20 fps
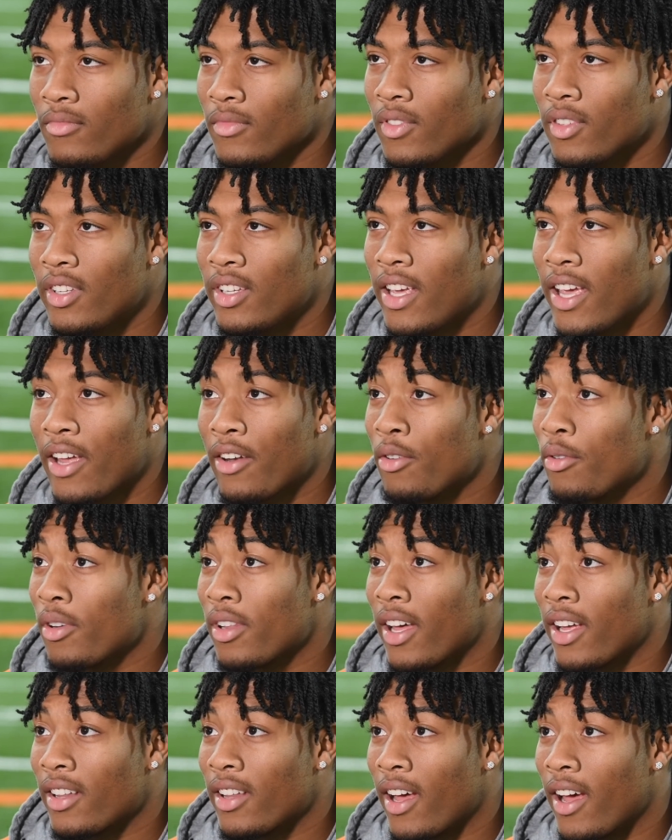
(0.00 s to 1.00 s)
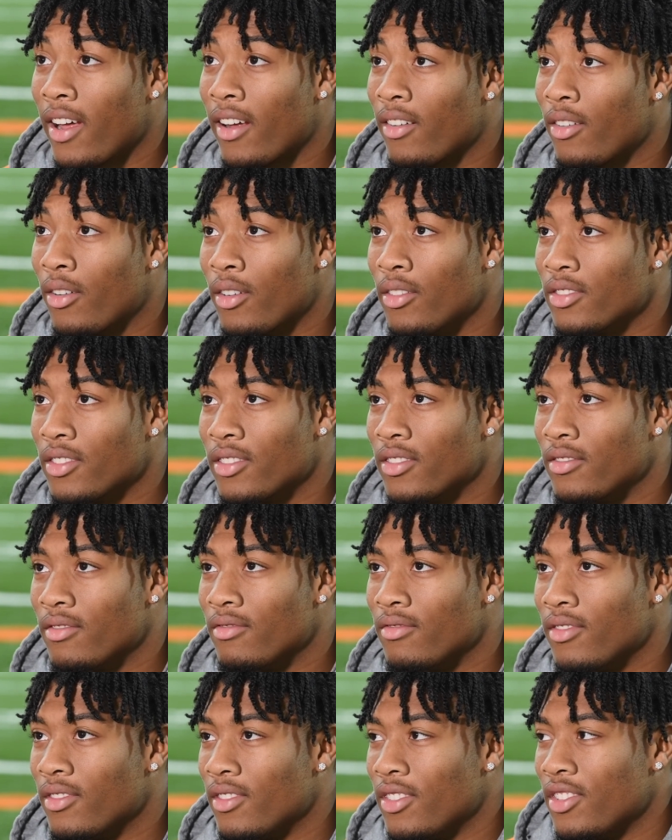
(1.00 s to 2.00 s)
you can't do it like that, or else
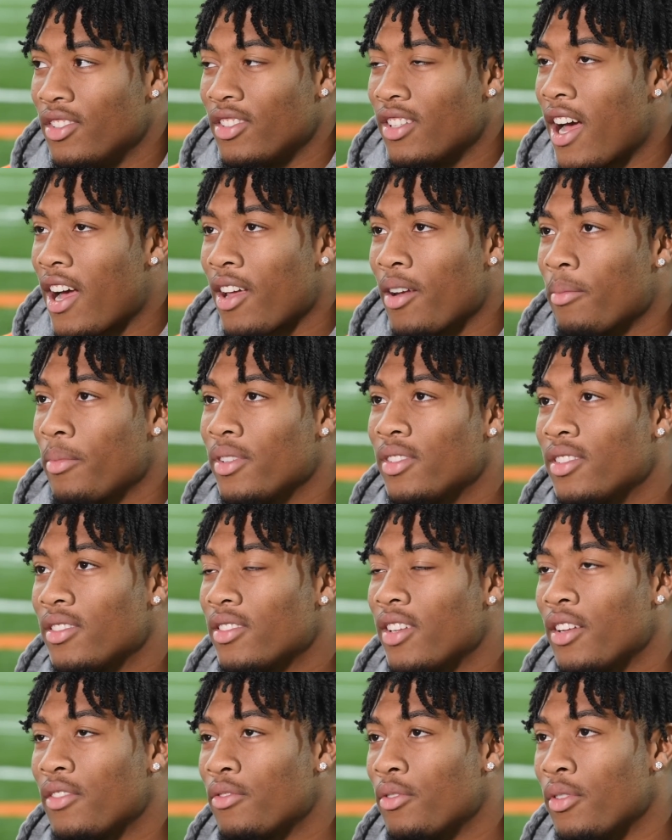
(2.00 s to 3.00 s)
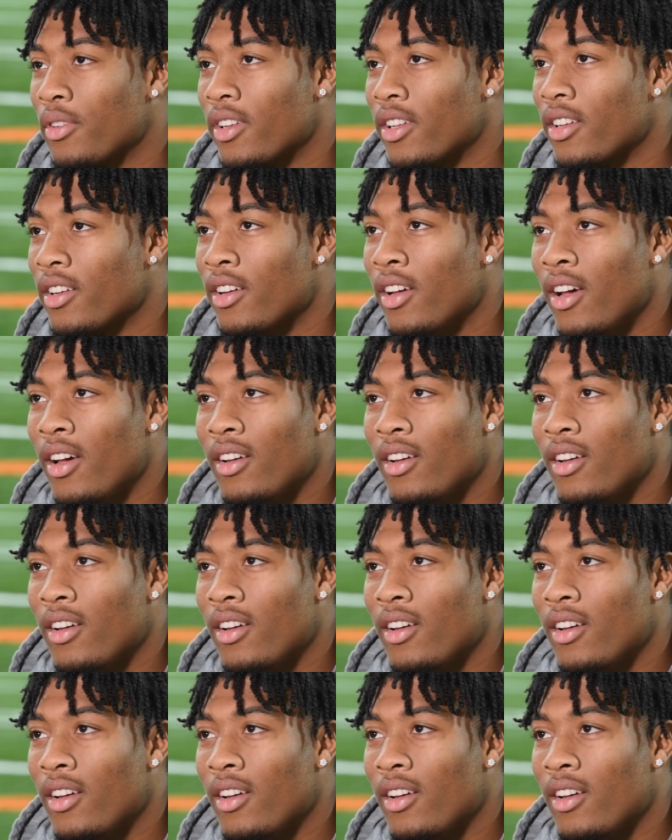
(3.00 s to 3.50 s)
you're just not going to be successful with it.